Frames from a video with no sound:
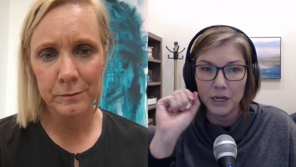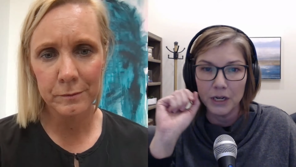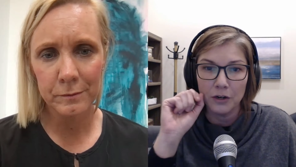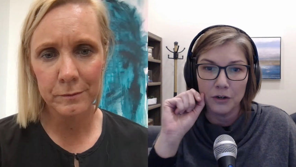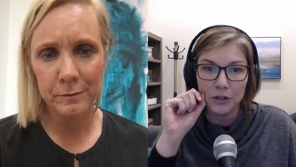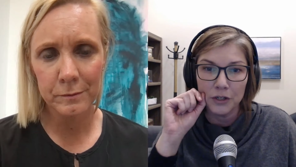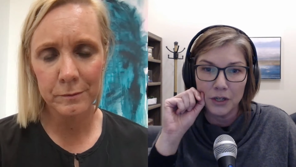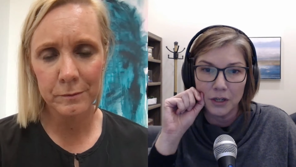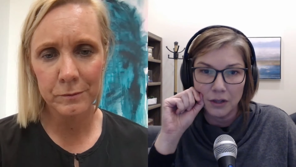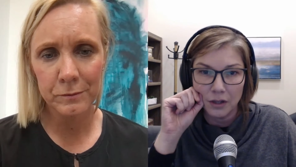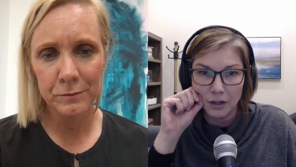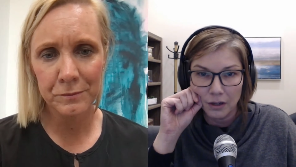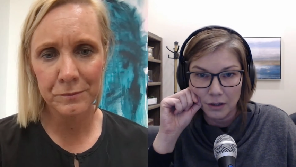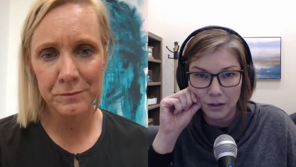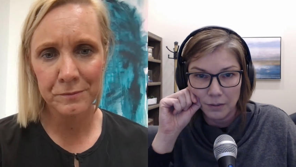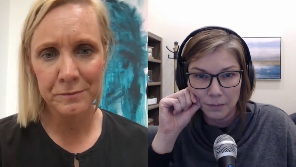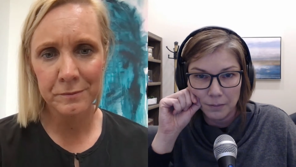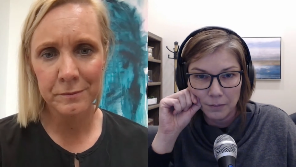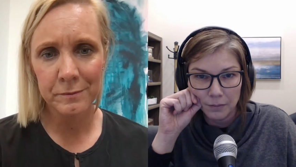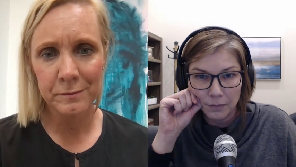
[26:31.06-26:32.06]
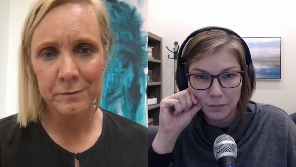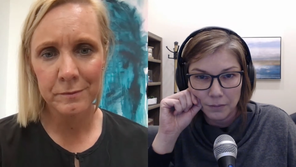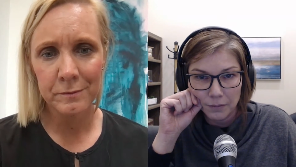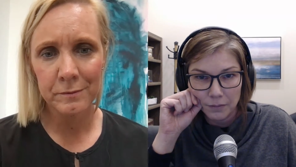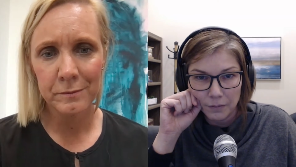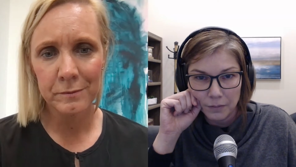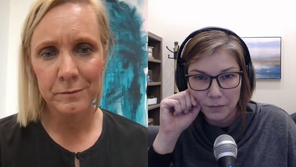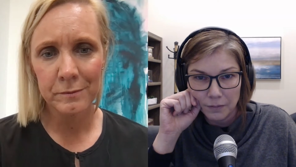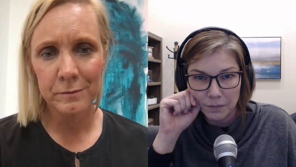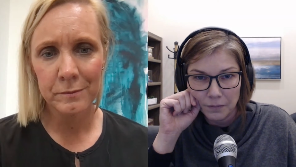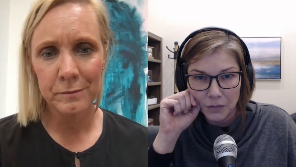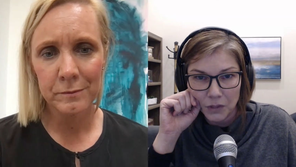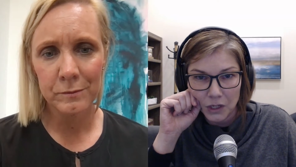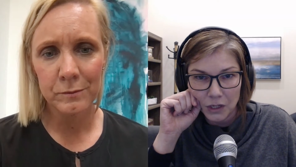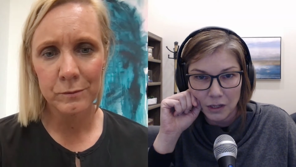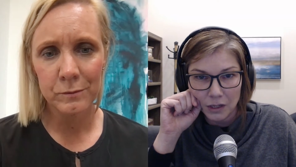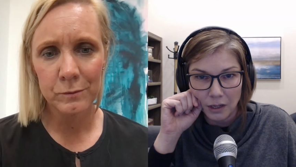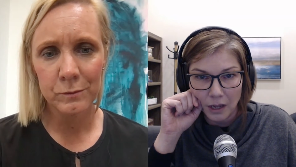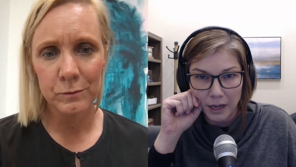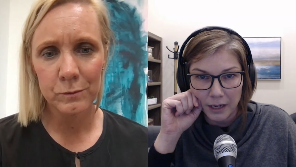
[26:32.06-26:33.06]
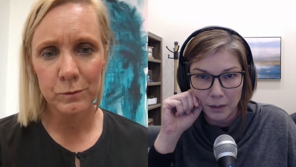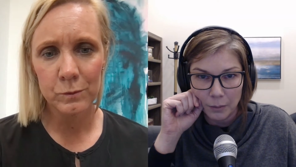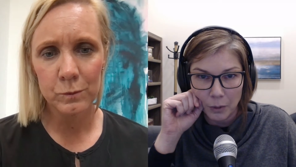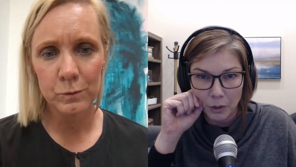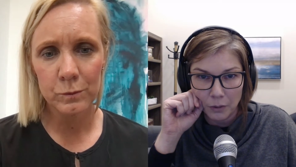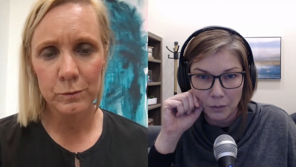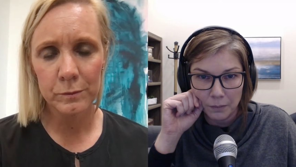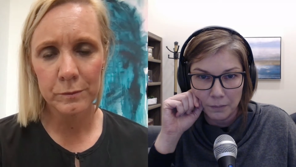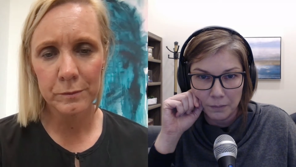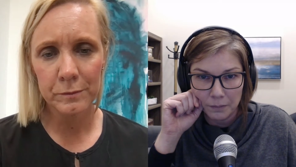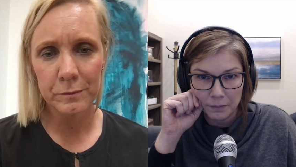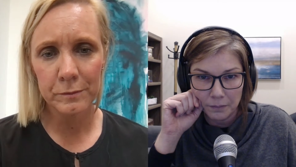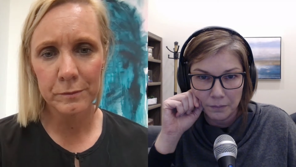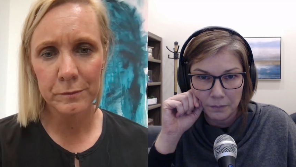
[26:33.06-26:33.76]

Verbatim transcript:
Speaker 1: their ear to the to the line about?